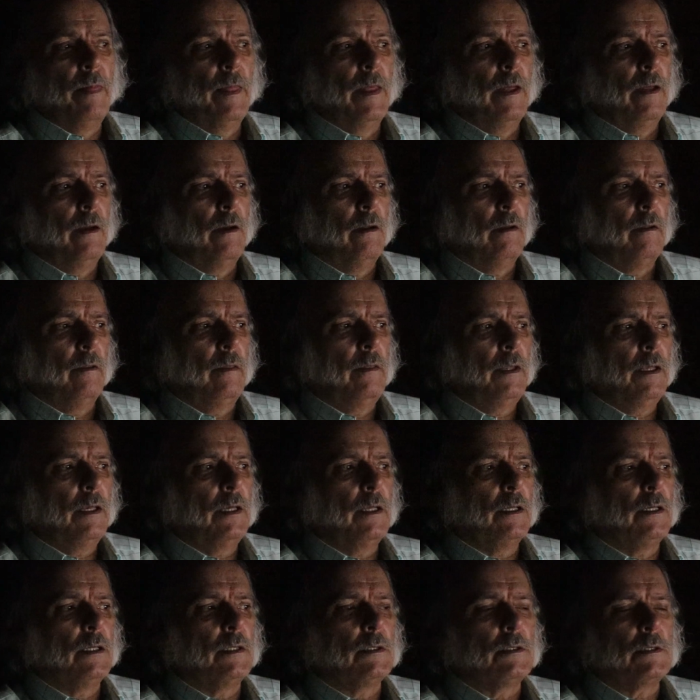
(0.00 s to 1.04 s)
And I think
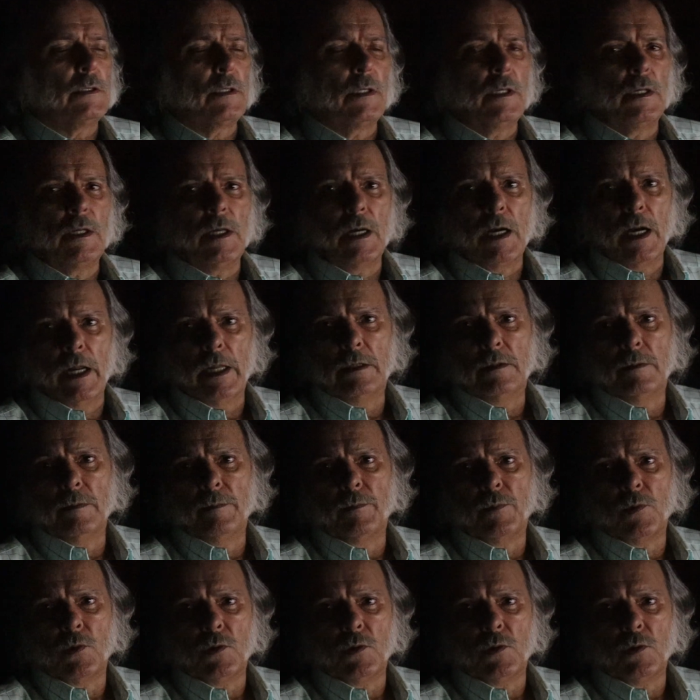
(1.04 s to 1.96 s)
it is a great